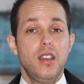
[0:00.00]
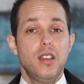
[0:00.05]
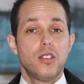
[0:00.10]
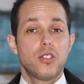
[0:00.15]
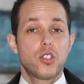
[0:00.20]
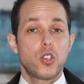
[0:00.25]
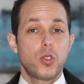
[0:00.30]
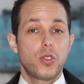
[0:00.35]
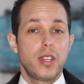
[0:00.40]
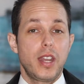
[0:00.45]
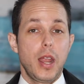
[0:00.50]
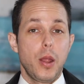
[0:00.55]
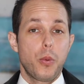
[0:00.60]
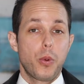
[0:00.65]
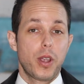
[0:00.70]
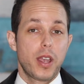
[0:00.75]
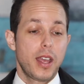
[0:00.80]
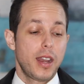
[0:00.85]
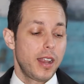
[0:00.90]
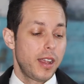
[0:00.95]
So today
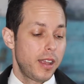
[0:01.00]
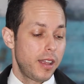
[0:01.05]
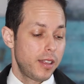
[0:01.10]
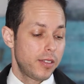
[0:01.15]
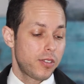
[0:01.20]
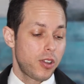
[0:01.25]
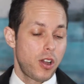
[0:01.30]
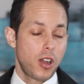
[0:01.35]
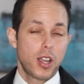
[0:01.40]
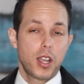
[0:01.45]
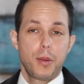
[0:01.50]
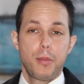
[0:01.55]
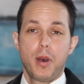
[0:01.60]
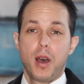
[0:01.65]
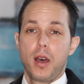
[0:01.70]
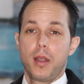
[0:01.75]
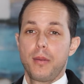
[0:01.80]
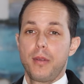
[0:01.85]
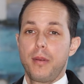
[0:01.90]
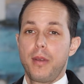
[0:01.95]
we're gonna talk
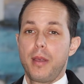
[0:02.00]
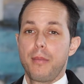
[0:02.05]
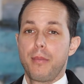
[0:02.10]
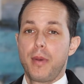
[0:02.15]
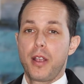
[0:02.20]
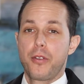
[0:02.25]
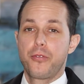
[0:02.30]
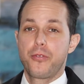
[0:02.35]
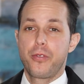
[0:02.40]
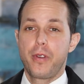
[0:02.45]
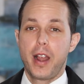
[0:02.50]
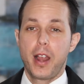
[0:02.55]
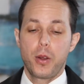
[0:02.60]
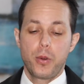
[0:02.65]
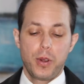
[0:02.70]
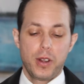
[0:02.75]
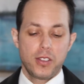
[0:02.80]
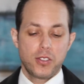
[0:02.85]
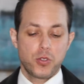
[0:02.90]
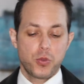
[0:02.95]
about my
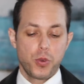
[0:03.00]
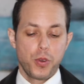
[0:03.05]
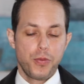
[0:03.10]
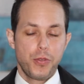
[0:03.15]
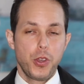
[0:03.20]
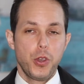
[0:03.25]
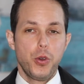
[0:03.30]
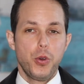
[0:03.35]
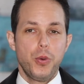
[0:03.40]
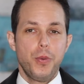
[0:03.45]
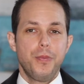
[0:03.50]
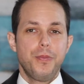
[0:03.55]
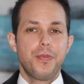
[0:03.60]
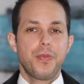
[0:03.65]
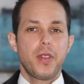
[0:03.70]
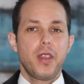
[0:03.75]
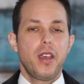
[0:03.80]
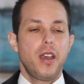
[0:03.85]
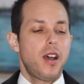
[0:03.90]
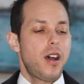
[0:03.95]
fragrance review
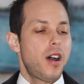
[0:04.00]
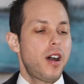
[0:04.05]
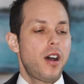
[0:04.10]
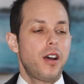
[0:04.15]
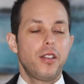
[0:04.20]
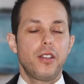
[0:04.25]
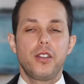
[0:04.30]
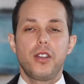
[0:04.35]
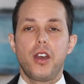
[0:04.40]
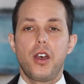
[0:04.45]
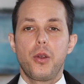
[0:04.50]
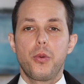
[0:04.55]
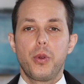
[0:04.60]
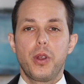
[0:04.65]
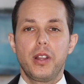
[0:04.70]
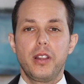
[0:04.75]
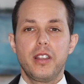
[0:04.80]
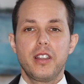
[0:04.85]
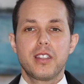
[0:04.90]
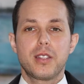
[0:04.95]
on um, a
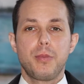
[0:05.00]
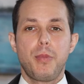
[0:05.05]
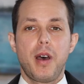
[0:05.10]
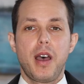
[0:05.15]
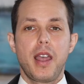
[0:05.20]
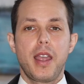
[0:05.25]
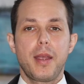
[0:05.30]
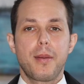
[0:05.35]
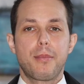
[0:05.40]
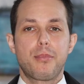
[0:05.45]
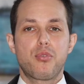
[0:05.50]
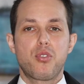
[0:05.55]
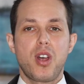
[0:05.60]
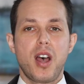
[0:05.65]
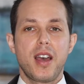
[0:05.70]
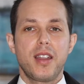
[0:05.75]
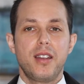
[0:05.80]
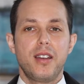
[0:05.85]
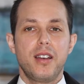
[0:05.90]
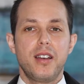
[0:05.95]
release by
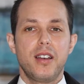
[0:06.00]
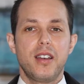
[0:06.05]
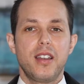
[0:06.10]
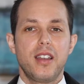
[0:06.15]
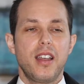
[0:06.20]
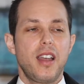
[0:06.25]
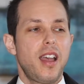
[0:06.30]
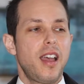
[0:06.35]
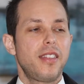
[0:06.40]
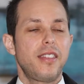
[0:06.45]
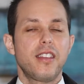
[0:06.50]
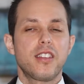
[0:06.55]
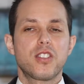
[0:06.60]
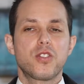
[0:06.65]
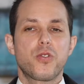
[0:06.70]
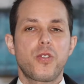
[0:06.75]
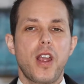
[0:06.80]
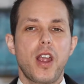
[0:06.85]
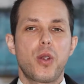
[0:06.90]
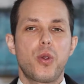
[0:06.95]
Prada and this
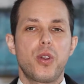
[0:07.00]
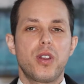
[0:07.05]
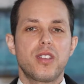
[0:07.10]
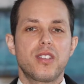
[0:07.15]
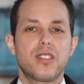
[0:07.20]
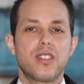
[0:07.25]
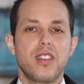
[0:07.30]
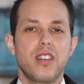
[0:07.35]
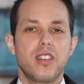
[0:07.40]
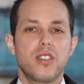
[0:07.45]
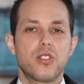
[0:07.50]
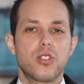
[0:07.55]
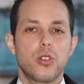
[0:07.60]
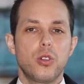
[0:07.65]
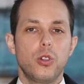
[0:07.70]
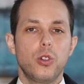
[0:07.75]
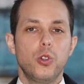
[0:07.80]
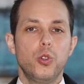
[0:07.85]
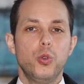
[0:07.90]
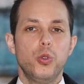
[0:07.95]
fragrance is
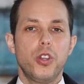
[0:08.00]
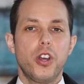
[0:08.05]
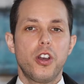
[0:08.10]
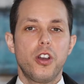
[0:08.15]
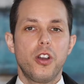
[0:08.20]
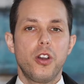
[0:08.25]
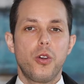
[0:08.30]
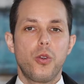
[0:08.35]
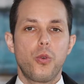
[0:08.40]
Luna